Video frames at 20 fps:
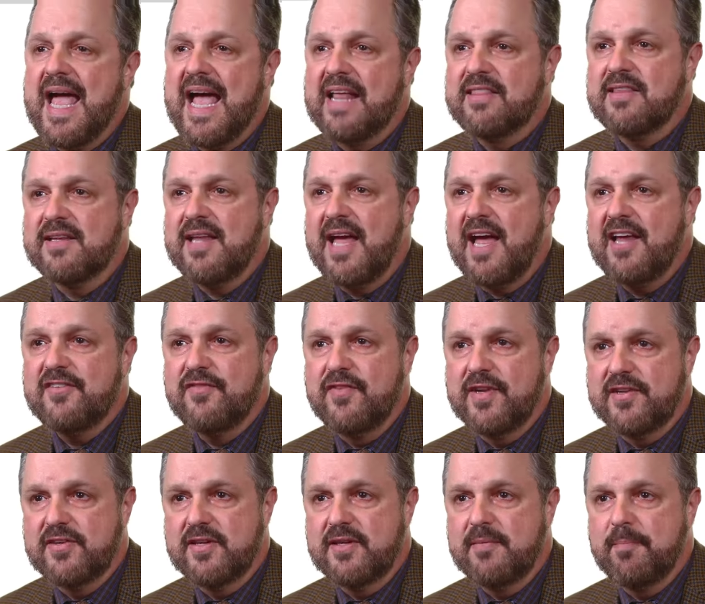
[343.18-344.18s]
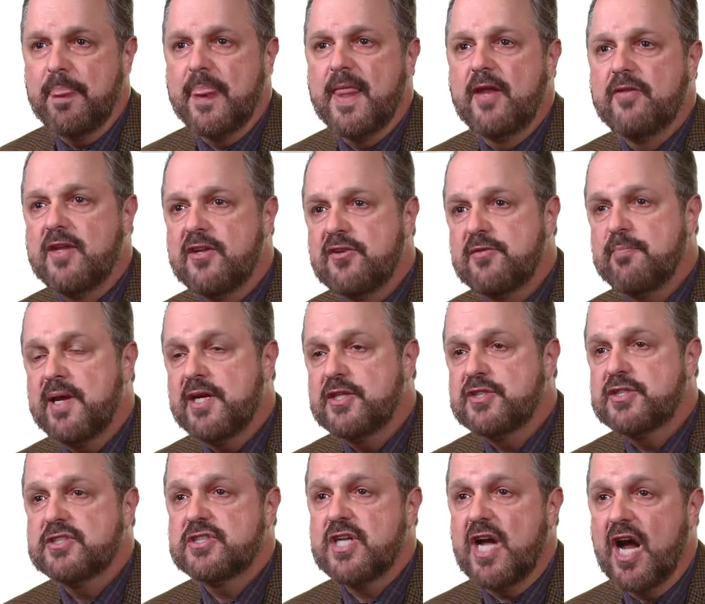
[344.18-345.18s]
At the last visit, this
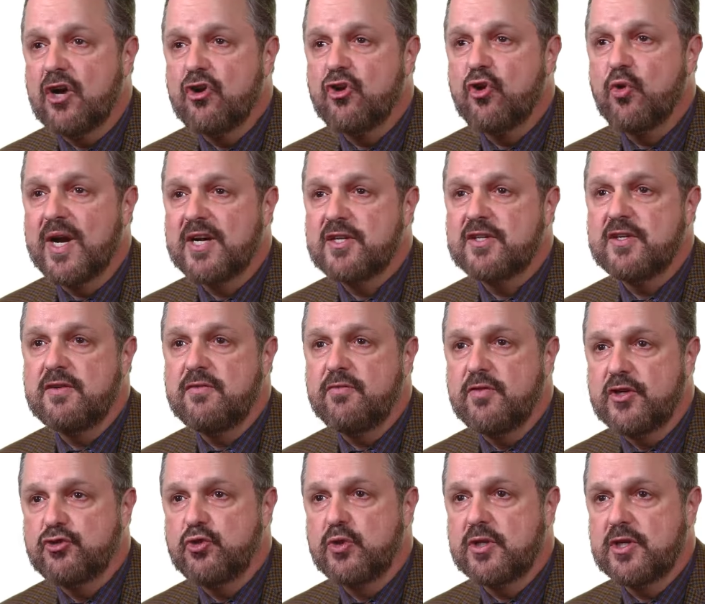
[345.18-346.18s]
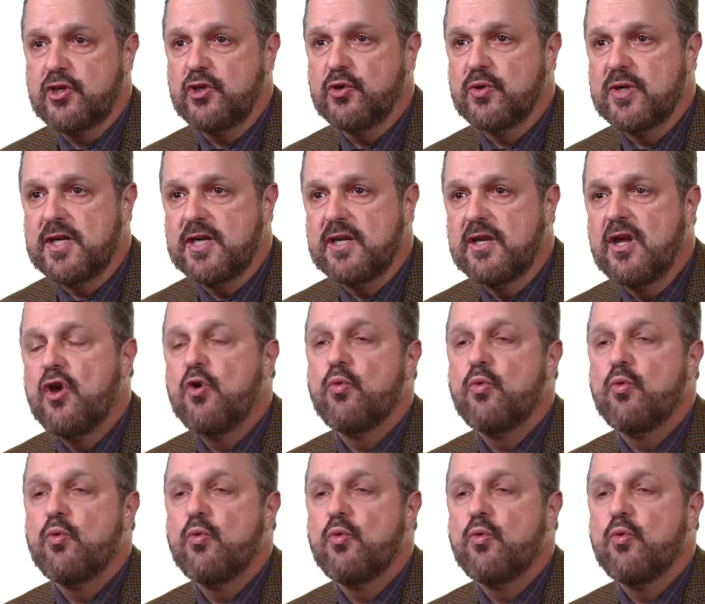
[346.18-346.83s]
patient's uncorrected visual acuity